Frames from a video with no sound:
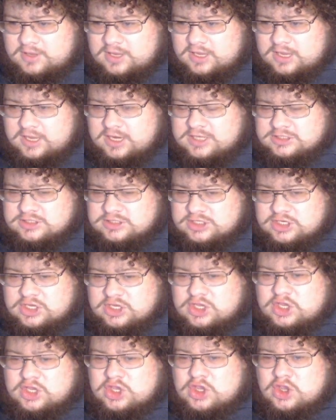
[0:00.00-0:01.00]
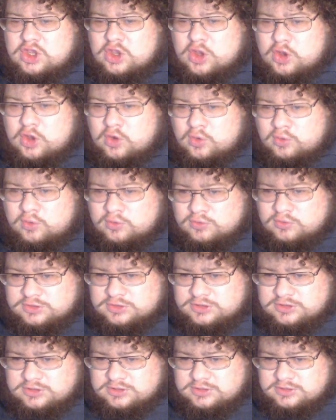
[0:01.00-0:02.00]
It is
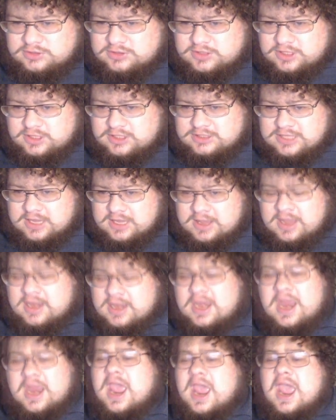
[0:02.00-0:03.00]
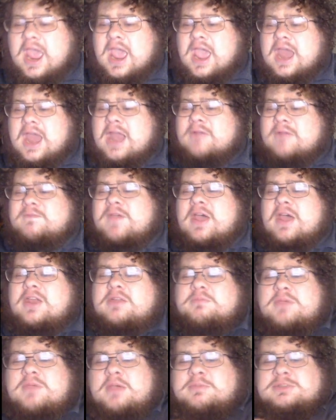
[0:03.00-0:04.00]
huge. And I found
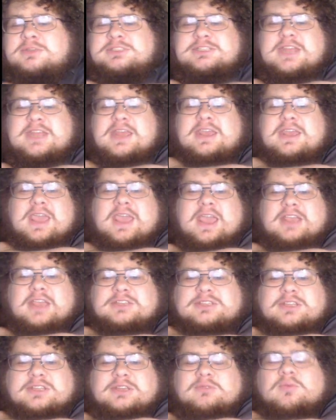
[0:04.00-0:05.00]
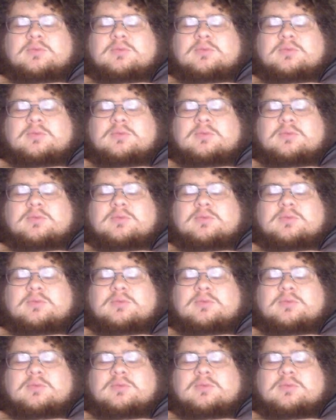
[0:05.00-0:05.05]
it by mistake, actually.